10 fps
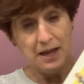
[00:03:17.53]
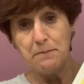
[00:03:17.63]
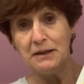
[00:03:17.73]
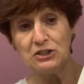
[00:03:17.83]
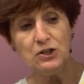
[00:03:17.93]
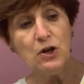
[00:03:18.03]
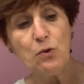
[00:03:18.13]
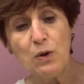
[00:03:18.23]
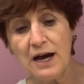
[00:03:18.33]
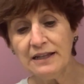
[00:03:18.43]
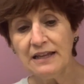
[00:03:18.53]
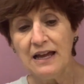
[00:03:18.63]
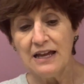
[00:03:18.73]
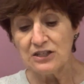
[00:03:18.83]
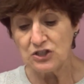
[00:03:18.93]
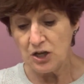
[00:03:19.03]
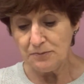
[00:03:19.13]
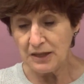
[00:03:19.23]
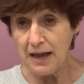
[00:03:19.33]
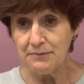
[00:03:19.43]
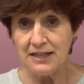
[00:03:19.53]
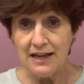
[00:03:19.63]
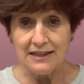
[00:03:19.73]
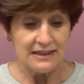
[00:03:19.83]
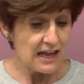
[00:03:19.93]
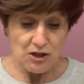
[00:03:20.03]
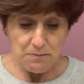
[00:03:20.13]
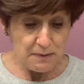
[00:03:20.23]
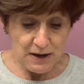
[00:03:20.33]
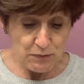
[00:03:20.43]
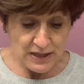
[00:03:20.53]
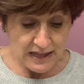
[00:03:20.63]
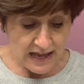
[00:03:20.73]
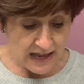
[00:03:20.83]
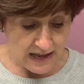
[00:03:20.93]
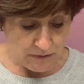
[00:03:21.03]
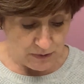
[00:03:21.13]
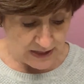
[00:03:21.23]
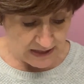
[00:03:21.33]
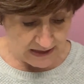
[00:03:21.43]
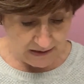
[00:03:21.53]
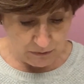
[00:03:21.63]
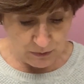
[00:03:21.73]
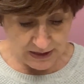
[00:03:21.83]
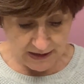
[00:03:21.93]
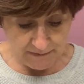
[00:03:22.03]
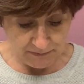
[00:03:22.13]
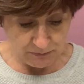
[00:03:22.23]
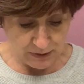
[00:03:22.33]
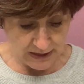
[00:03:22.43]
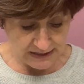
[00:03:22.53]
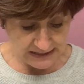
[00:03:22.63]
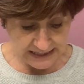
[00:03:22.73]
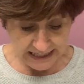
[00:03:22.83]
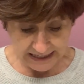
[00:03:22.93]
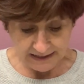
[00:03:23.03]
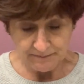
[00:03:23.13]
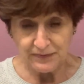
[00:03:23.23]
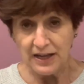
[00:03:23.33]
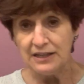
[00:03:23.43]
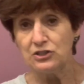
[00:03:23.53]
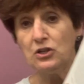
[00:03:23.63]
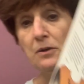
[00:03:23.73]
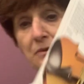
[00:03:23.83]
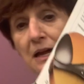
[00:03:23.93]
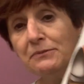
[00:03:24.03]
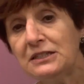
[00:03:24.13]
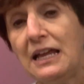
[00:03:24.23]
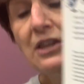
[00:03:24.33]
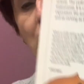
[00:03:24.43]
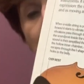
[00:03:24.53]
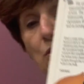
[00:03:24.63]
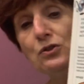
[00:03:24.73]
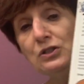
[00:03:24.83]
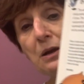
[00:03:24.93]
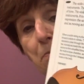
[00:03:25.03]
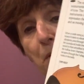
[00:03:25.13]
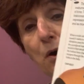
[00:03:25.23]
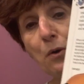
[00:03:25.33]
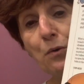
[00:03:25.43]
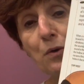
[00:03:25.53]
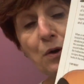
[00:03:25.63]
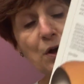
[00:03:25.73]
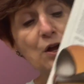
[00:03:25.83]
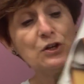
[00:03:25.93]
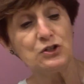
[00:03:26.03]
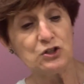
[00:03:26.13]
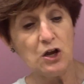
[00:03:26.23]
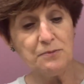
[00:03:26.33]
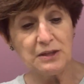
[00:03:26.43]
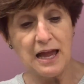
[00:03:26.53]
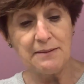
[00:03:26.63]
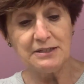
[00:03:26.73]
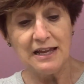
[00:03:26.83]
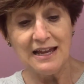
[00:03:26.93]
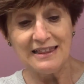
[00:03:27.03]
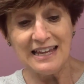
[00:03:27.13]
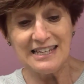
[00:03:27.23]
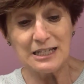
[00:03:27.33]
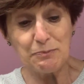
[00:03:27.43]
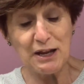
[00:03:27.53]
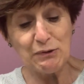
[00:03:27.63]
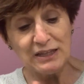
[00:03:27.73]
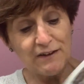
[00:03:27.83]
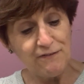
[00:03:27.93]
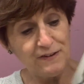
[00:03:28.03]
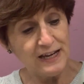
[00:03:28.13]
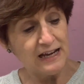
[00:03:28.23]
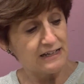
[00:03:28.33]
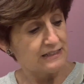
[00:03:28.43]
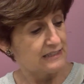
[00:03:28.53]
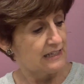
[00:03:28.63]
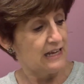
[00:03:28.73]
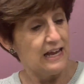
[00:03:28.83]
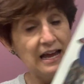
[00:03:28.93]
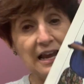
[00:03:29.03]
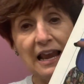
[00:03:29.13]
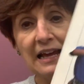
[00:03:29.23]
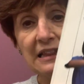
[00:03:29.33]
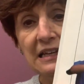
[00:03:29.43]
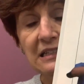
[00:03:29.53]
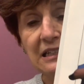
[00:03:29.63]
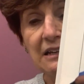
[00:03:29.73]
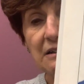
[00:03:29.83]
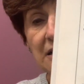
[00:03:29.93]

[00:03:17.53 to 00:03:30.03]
But you know what? Sometimes they don't play with the stick. Sometimes they don't use the bow. Sometimes they just play with the fingers. Like this girl,